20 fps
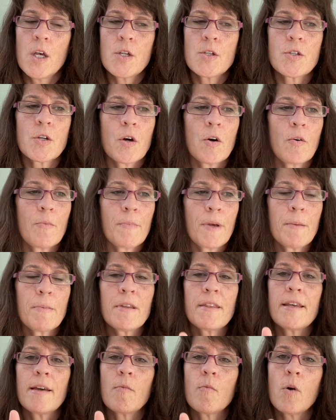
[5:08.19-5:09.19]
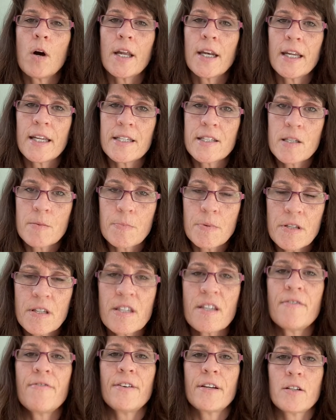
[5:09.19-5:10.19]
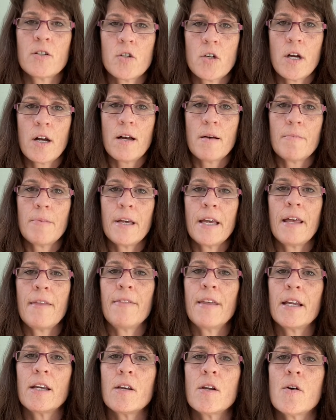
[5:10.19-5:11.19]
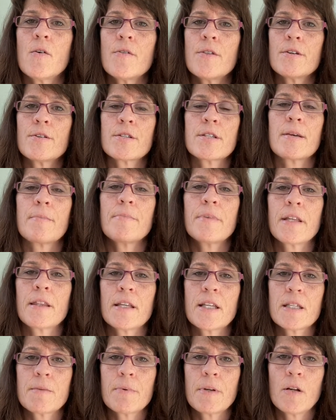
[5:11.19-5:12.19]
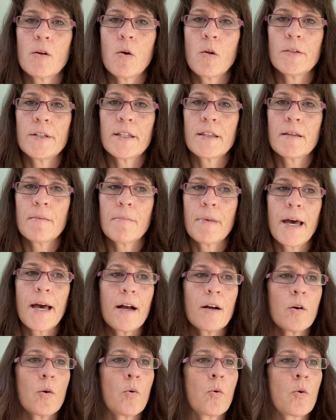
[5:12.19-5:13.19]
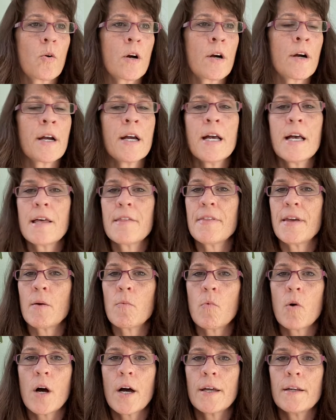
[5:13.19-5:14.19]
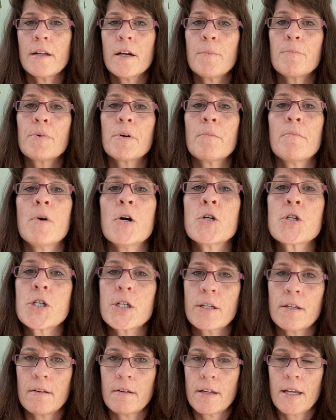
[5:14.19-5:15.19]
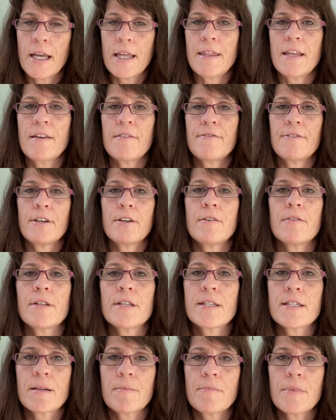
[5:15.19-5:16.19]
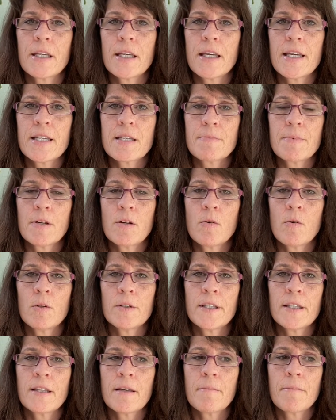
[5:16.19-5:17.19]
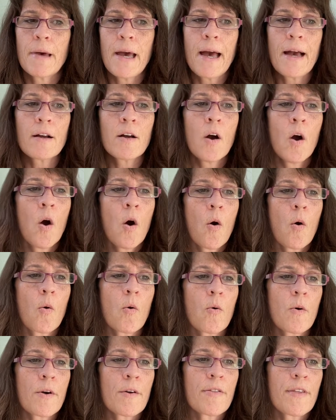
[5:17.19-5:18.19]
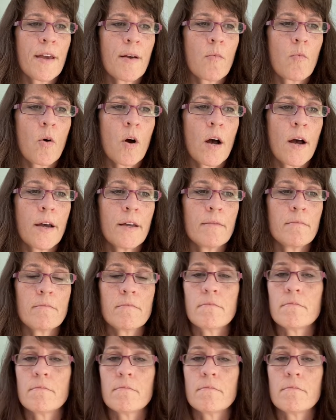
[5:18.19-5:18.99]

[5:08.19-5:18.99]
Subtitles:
So maybe they want a specific job and they know there's something that's been holding them back, or they want a promotion and they feel that something has been holding them back, or they want